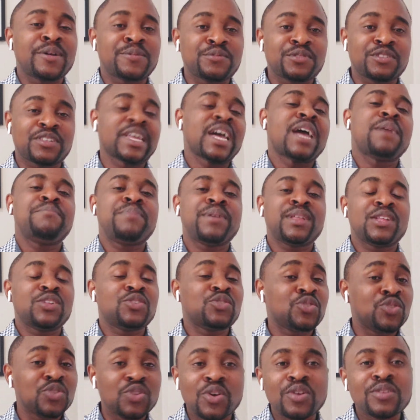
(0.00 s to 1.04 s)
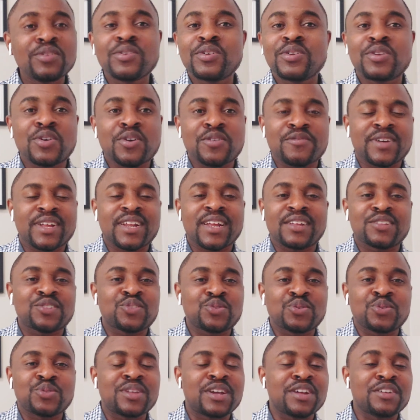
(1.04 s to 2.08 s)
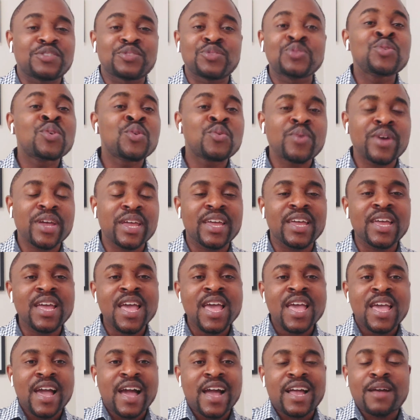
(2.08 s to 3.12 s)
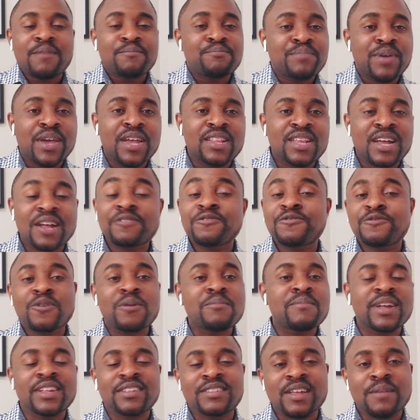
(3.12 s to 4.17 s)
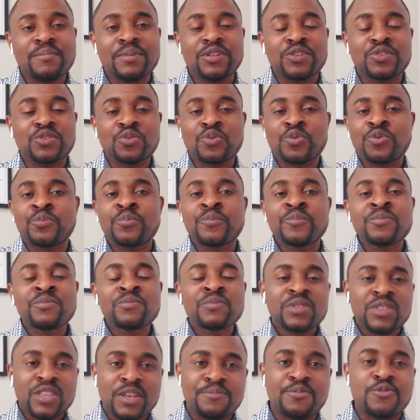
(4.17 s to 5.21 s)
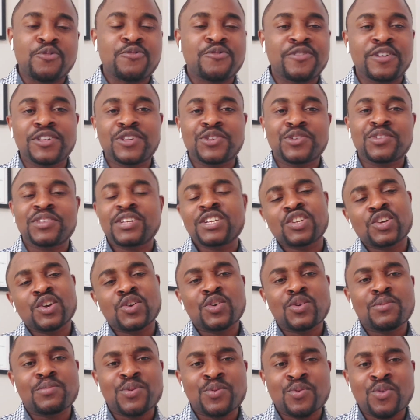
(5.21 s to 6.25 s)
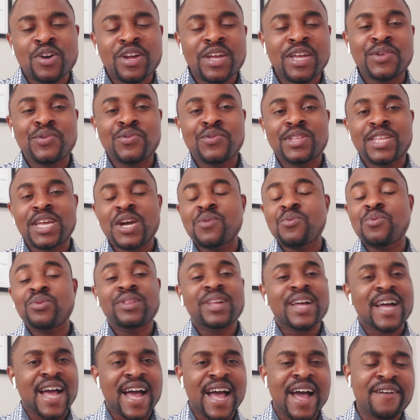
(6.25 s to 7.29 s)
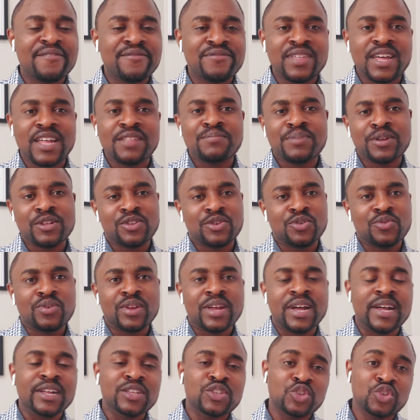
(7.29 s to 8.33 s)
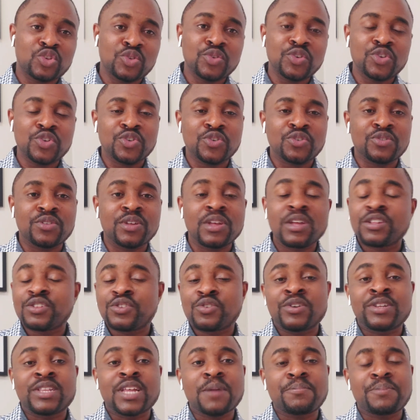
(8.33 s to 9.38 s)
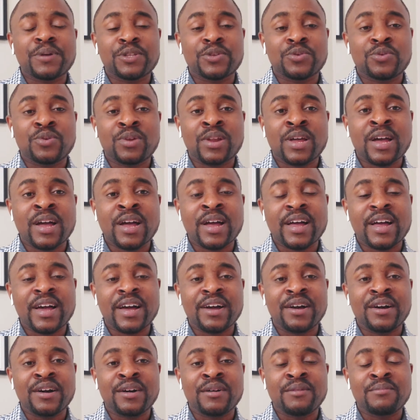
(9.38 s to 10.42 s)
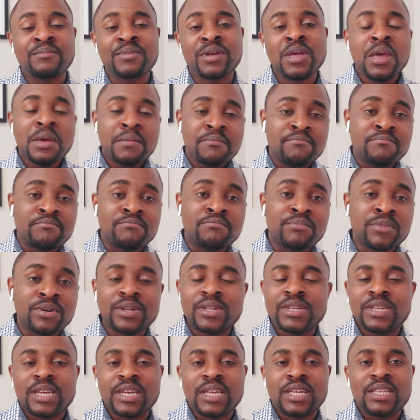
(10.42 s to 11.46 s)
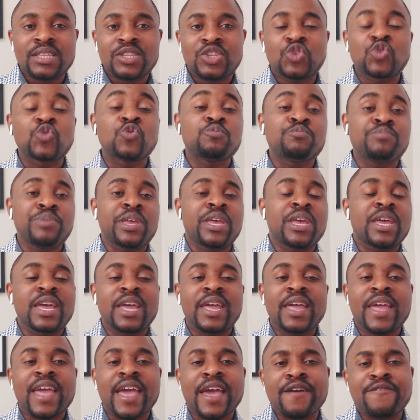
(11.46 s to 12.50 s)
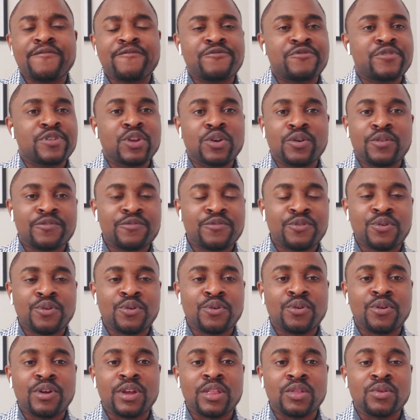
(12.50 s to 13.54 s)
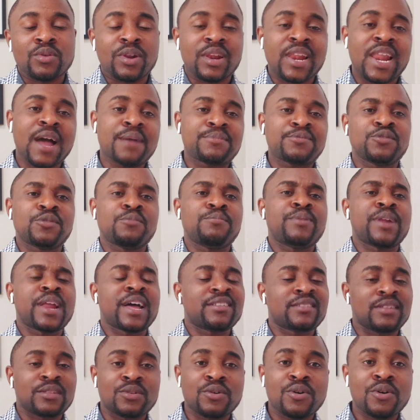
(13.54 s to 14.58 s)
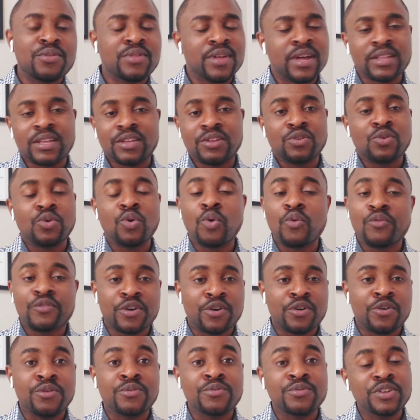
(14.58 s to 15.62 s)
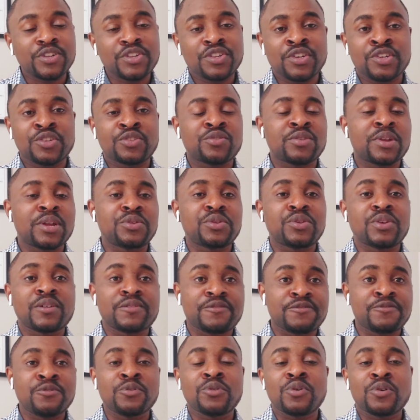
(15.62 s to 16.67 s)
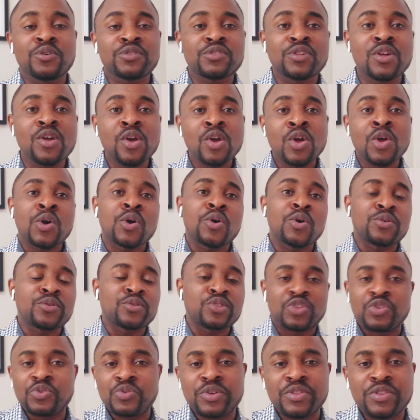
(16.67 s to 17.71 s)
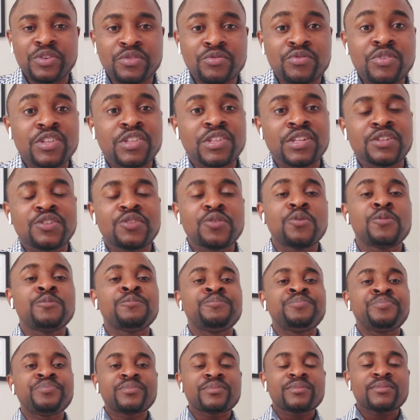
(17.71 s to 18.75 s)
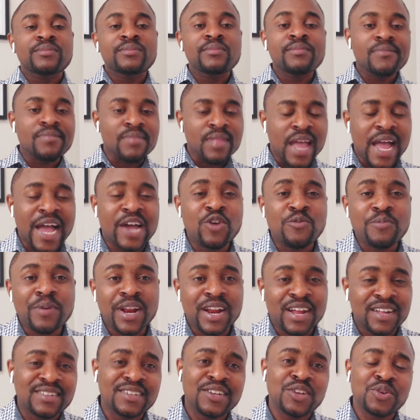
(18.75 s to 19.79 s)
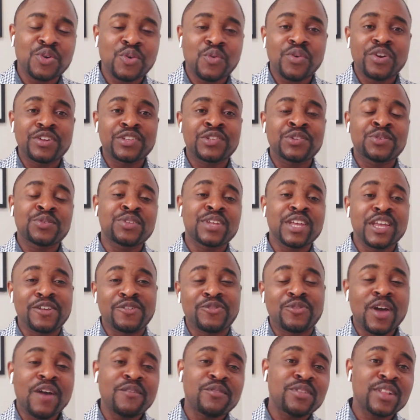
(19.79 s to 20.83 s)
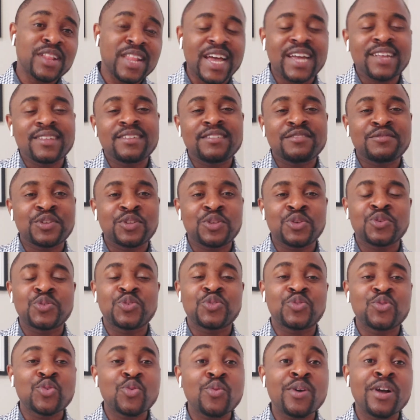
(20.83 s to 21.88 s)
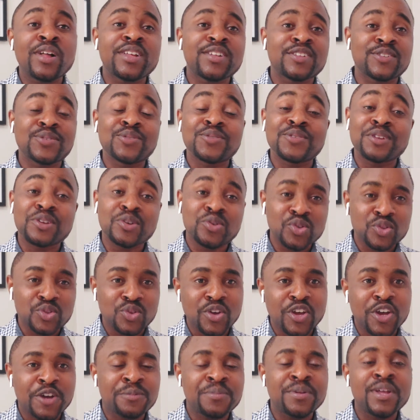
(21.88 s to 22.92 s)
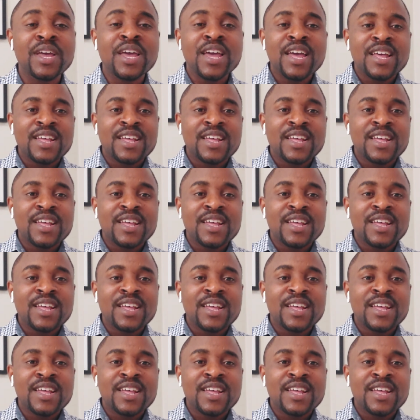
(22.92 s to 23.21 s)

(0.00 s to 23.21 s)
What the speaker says: stipend is not going to cover that. So there is no way I can pay that from my stipend. So the professors that you're going to be working with, they will have that particular tuition, sorry, that particular money to pay every of your, you know, lab supplies and all that, and your overall research, so that you can focus on doing the research. So I hope I answered your question. If you haven't liked this video, do well. It's really going to help